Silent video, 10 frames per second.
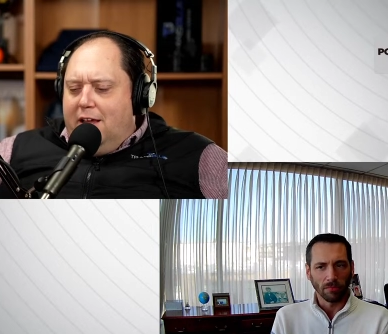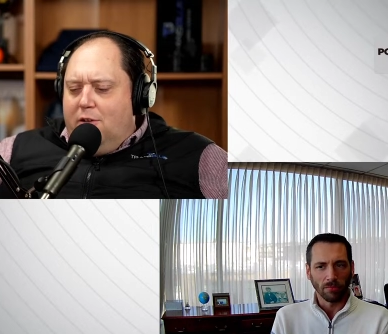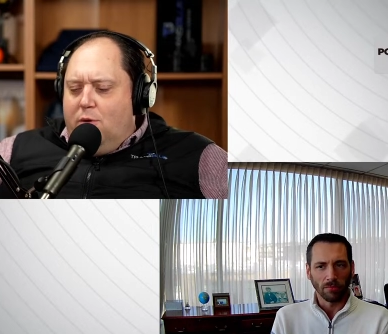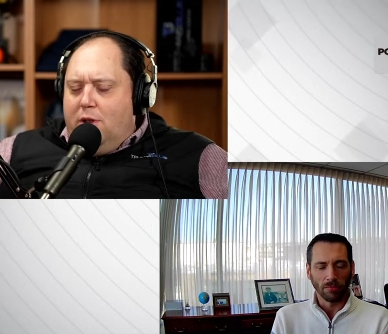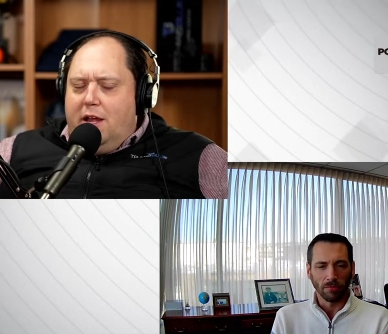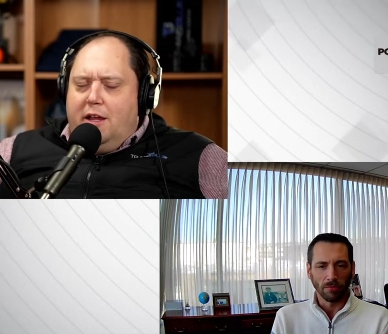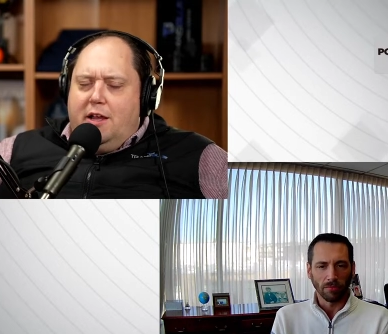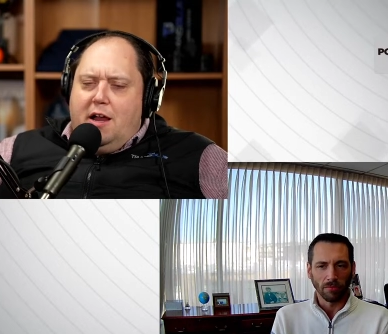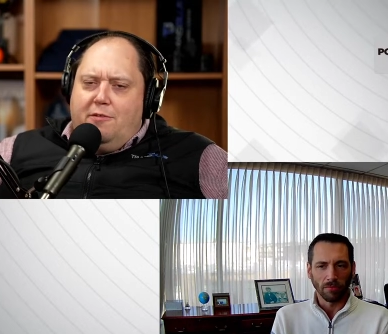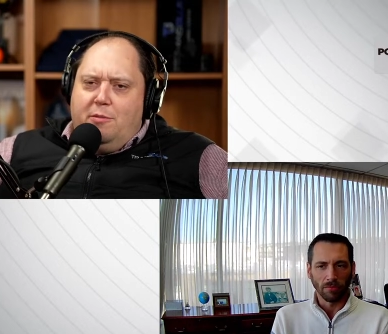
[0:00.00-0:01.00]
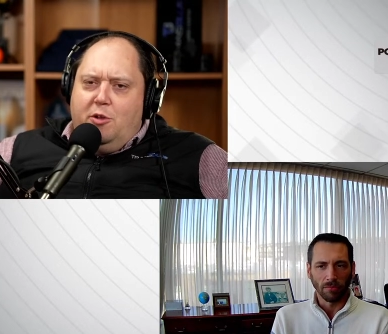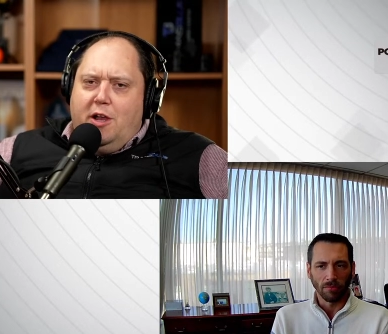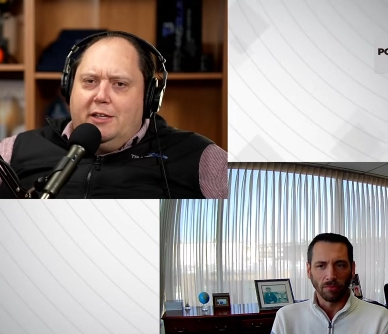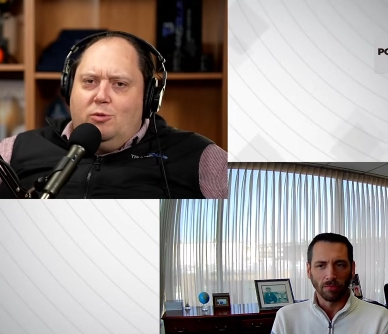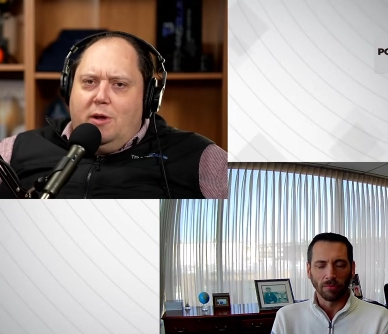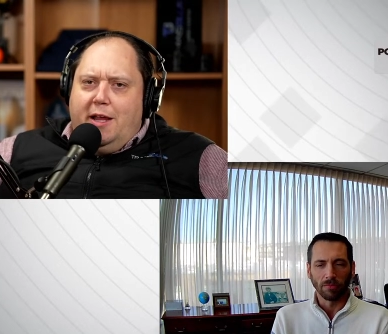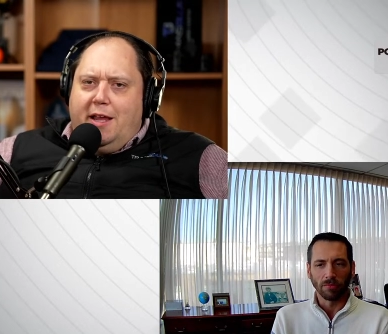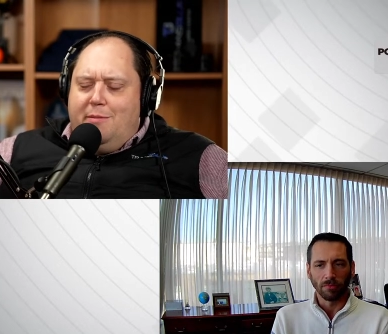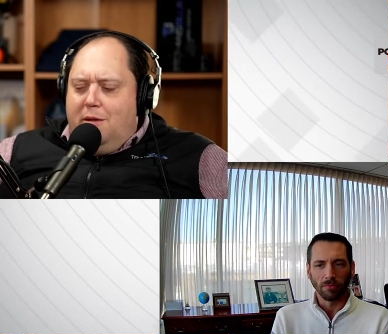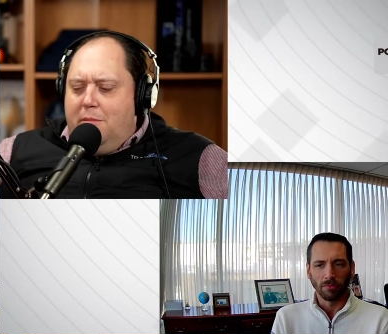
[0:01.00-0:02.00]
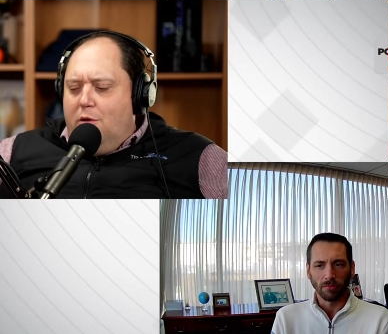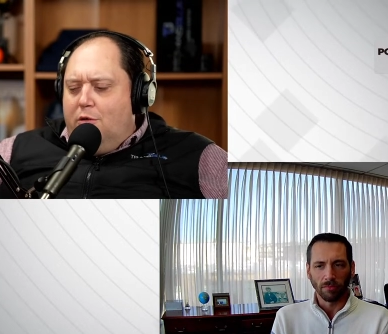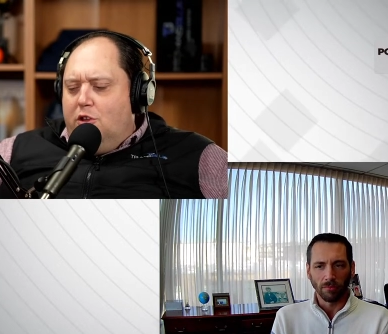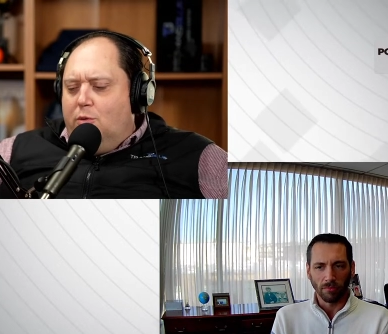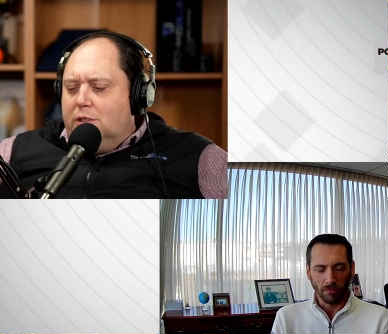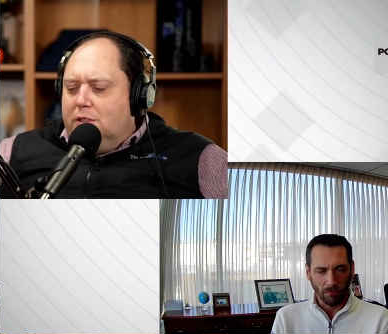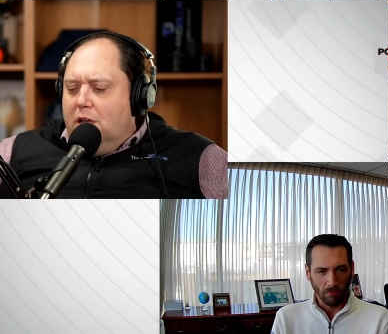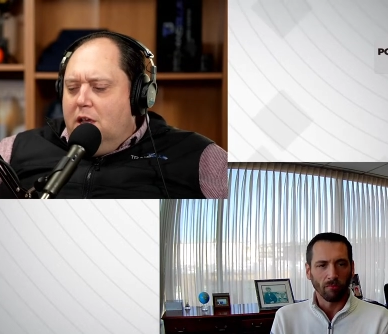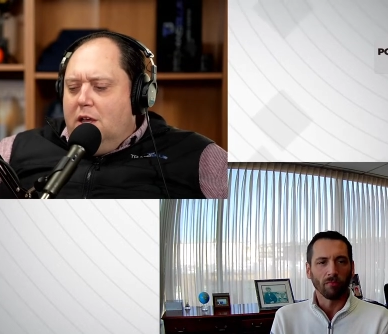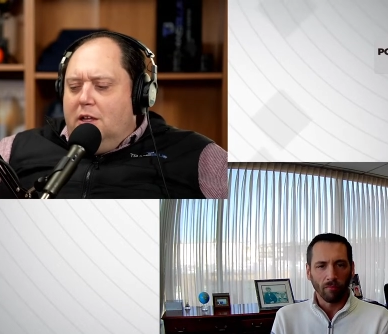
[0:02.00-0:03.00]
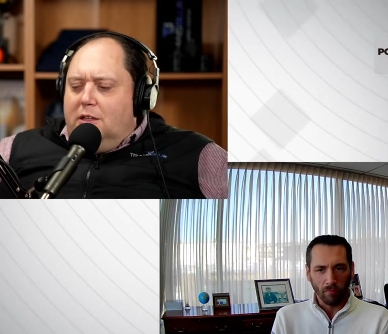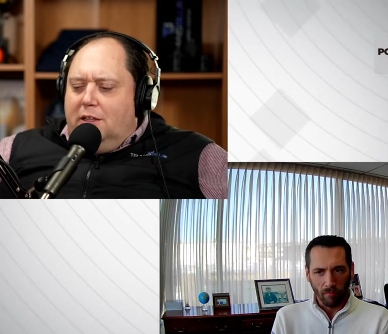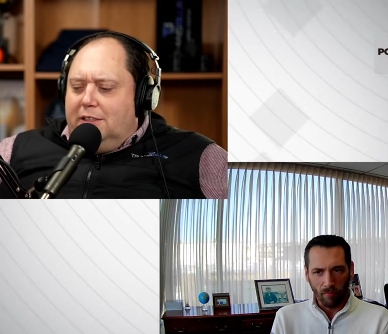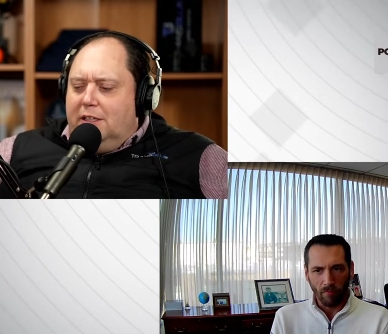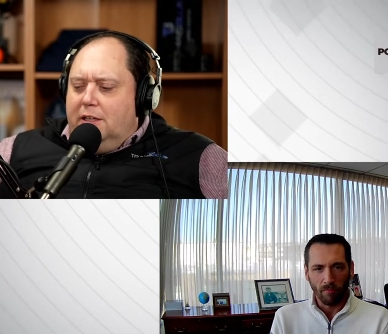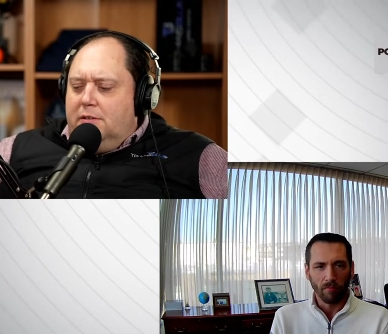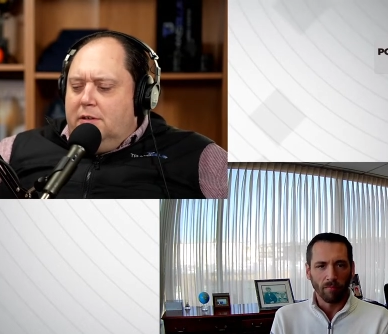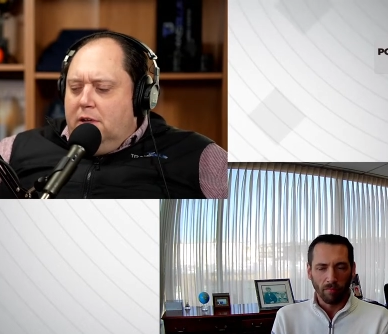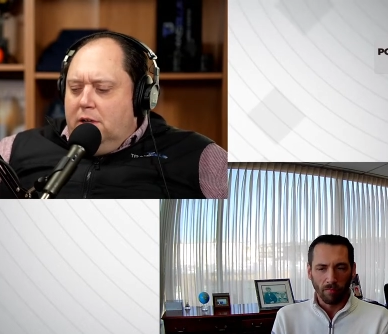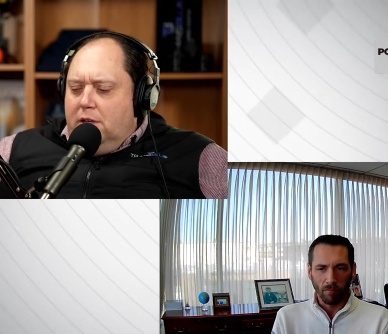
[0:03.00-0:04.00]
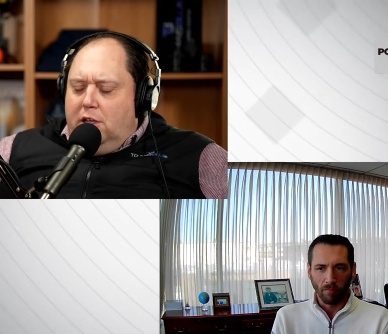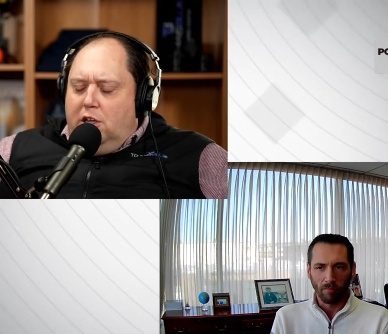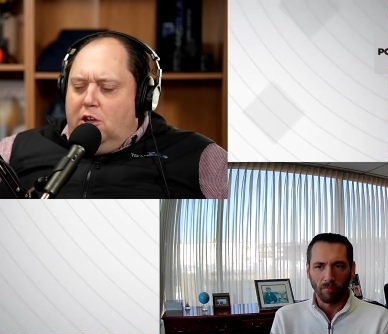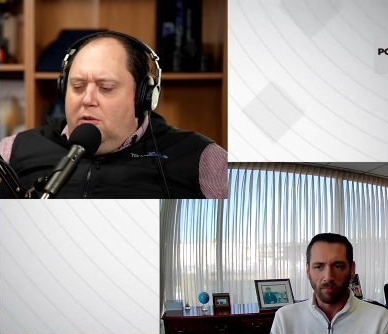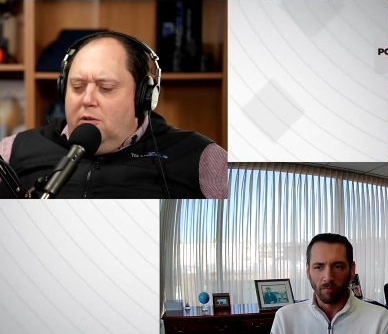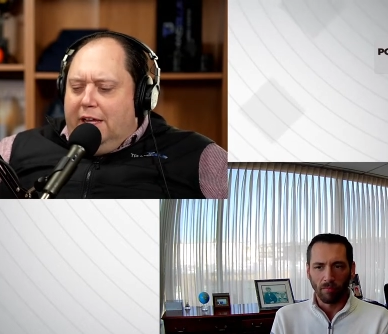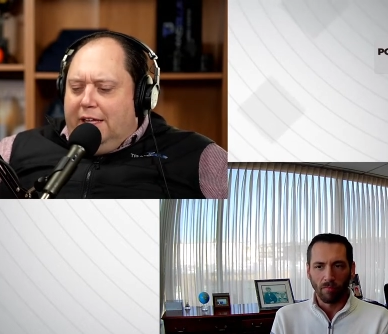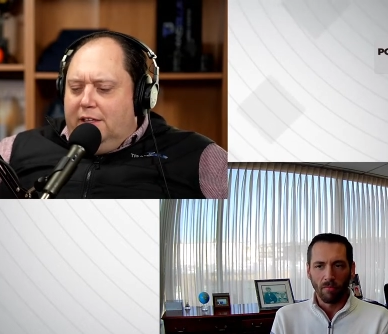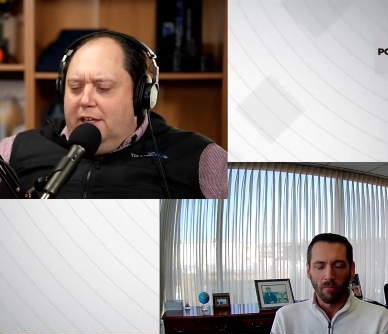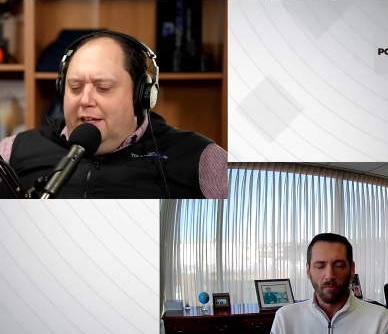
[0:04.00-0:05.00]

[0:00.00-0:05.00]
Speaker 1: I when I got from you guys when I came in and met with you was, listen, you know, it